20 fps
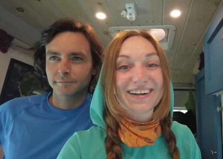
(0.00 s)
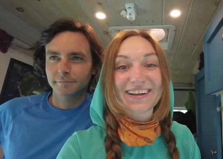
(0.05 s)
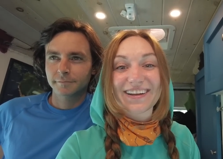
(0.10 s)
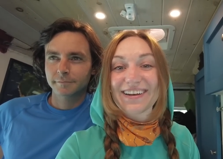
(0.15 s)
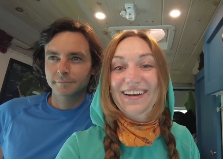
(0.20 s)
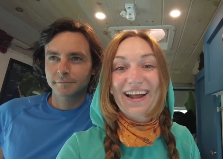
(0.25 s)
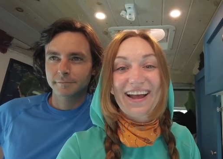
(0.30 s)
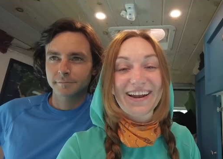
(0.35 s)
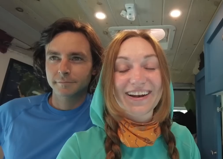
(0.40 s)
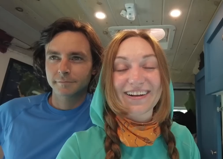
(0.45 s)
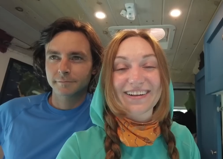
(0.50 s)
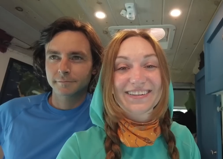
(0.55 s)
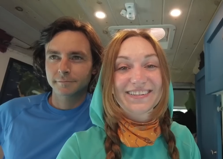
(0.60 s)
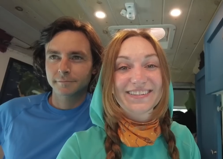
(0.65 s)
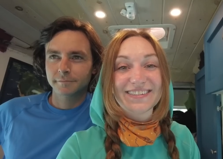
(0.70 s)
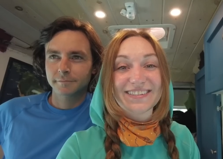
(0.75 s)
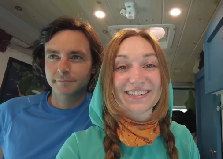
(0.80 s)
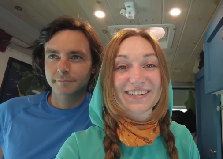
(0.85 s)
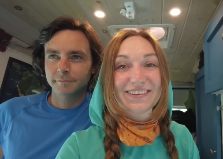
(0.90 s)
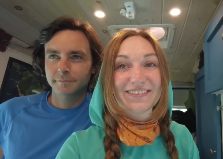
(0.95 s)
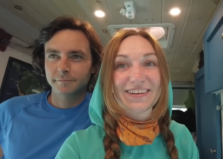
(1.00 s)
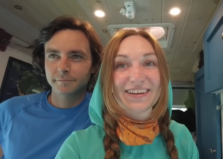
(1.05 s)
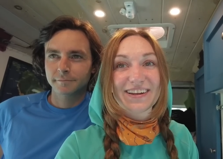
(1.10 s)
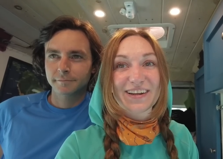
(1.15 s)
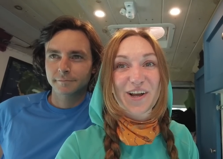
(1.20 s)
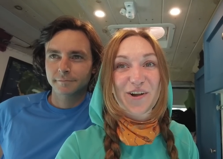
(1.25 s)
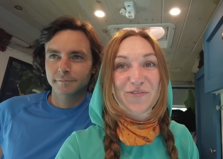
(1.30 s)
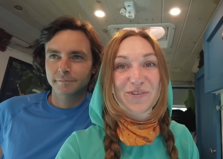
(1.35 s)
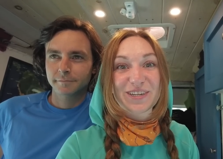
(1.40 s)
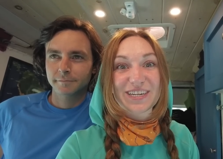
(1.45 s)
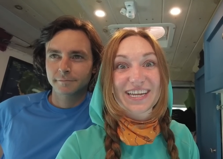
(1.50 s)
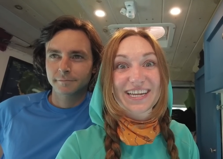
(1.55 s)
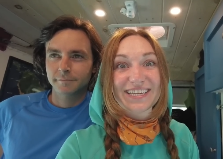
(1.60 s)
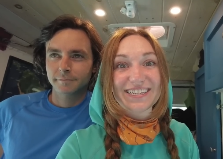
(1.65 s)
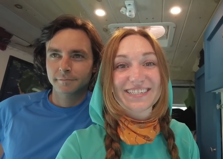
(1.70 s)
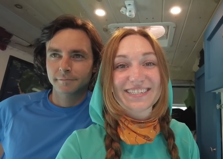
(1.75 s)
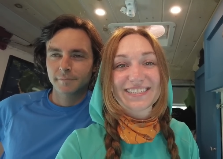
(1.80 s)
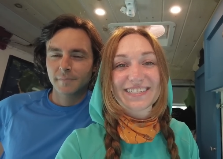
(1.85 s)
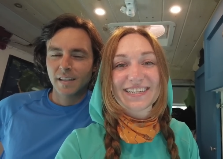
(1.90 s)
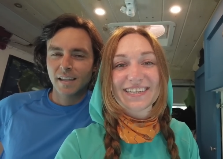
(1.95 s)
Speaker 1: going to head on to in a couple
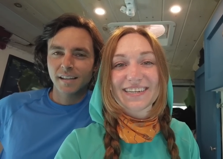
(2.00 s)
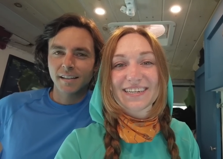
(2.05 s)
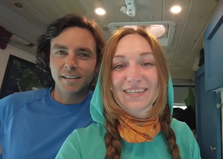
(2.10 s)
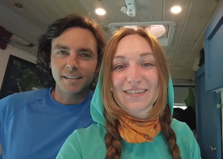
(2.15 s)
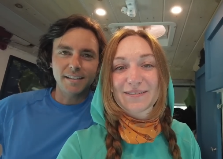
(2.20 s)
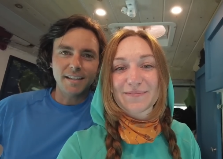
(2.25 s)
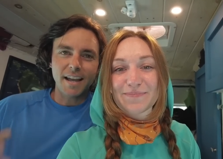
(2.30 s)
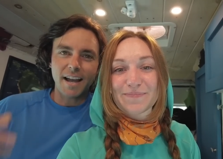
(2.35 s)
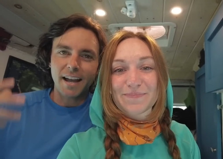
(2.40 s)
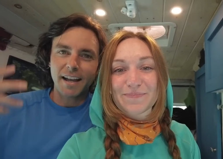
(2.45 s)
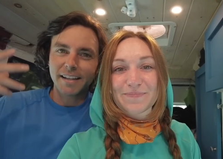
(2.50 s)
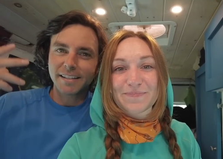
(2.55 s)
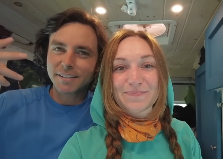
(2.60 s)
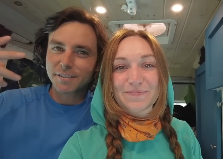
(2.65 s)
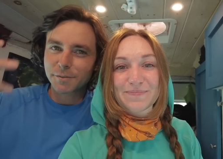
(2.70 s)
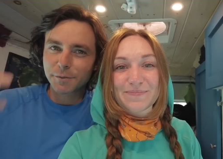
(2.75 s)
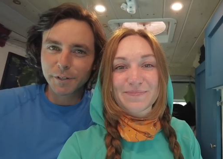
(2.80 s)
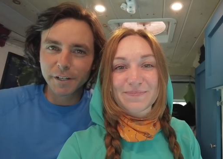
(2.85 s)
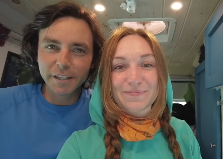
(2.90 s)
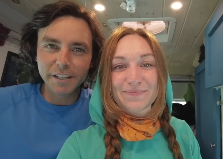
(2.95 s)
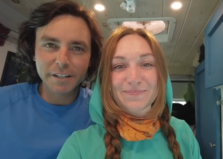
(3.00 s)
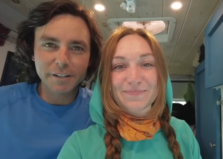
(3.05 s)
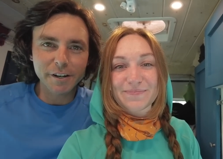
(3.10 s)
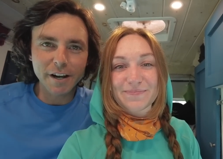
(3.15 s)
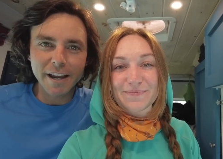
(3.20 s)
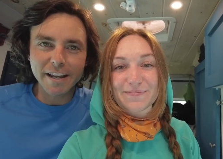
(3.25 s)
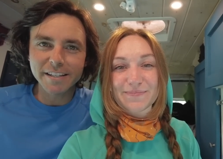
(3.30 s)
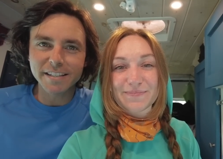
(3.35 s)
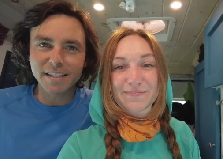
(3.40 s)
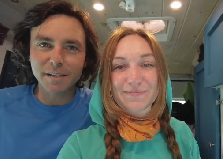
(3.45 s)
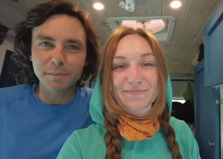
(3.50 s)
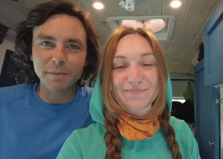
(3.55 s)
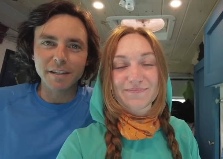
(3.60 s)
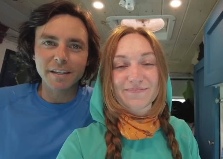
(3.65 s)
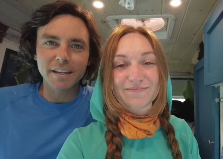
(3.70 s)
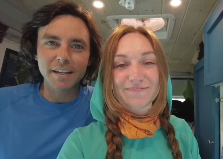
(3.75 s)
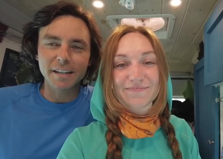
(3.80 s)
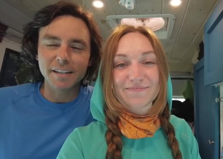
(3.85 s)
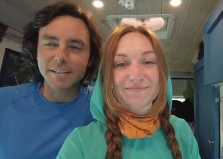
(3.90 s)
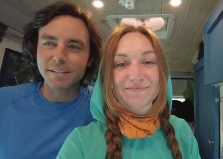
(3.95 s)
days.
Speaker 2: Yeah, it's really crazy
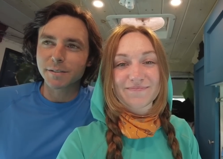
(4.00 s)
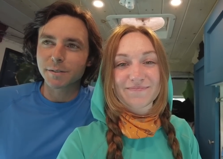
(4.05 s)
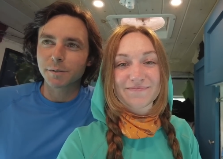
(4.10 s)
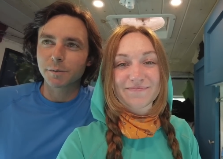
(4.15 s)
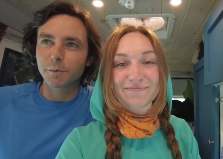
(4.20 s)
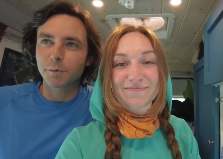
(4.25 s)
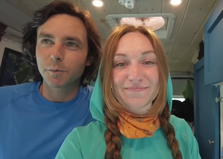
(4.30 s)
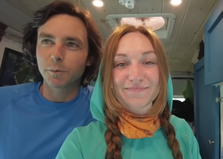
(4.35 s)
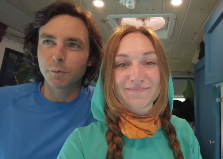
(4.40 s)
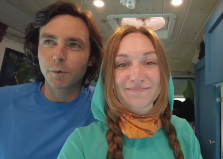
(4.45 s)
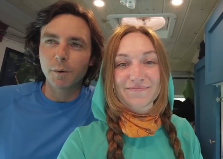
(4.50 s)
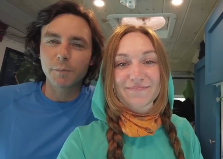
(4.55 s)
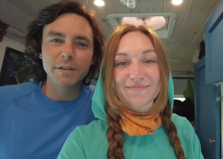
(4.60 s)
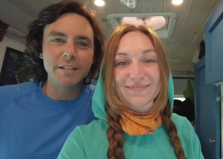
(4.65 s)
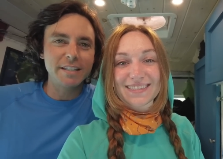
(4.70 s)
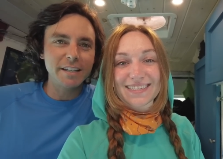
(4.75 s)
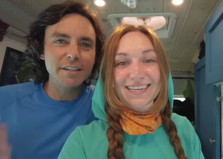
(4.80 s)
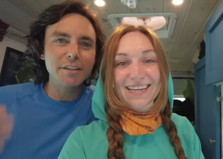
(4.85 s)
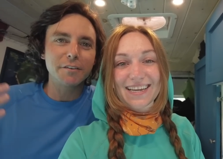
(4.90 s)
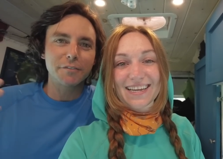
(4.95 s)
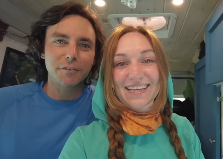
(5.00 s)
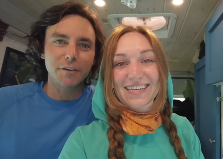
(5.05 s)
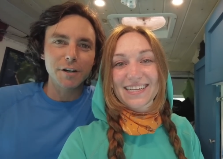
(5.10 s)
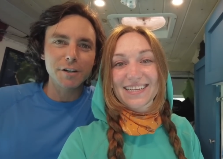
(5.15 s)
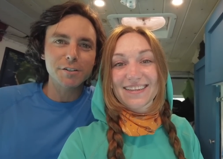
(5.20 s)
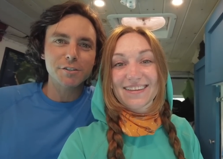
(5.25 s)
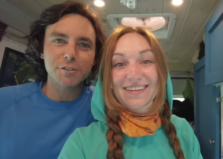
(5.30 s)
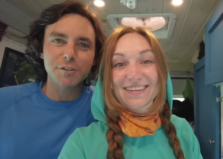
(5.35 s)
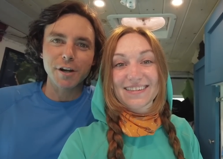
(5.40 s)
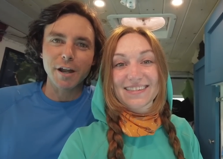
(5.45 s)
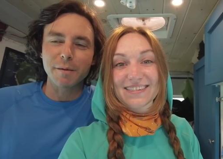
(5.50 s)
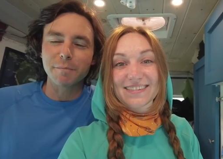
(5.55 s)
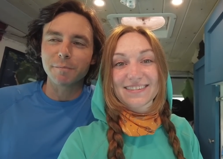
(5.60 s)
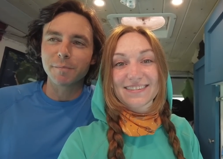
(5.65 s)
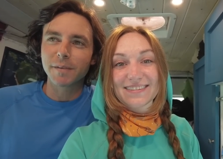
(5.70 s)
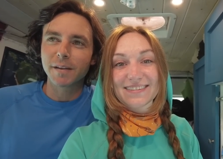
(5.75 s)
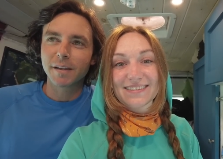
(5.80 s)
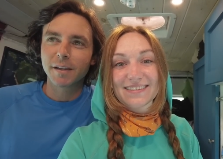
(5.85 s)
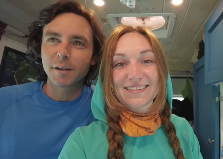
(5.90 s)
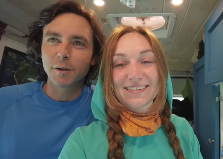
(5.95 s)
because when we did the first trip,
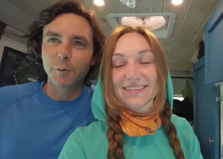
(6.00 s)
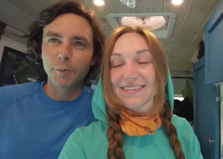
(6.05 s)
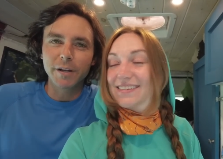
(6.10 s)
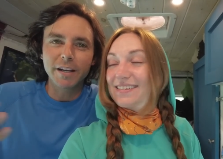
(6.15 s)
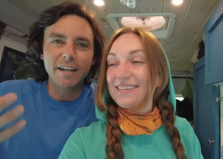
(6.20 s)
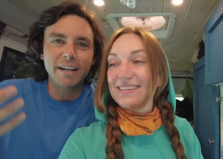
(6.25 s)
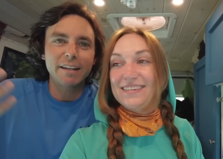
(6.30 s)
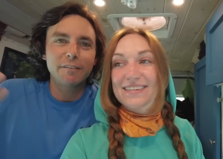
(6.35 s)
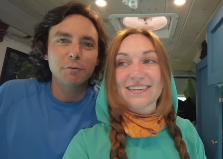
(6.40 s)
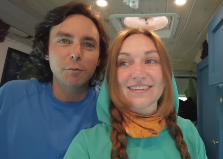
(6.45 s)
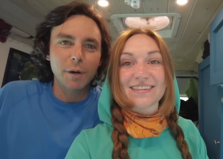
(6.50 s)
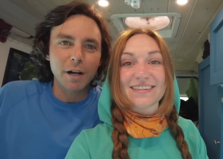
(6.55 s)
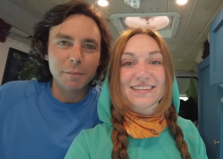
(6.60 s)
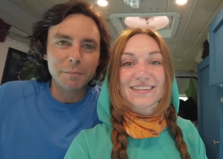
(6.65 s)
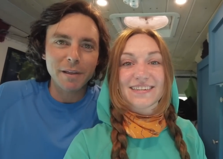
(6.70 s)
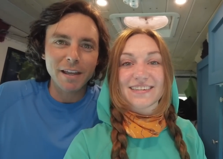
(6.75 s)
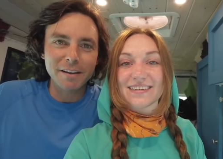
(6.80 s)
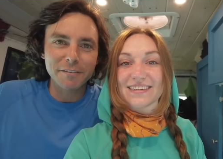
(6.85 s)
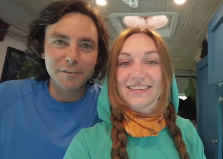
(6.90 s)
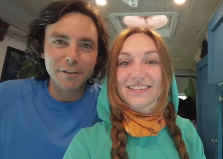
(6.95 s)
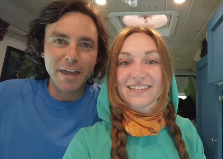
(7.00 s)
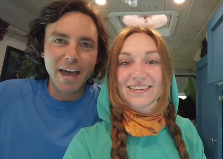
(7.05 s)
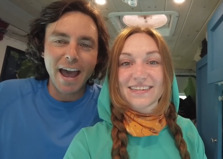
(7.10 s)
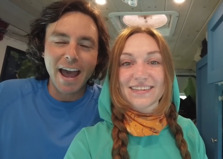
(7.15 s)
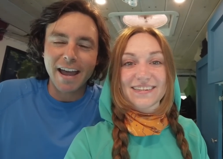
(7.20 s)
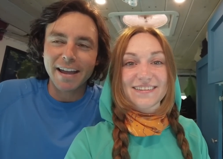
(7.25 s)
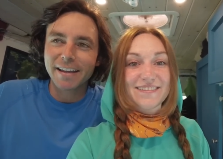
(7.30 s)
we didn't even want to pay for that.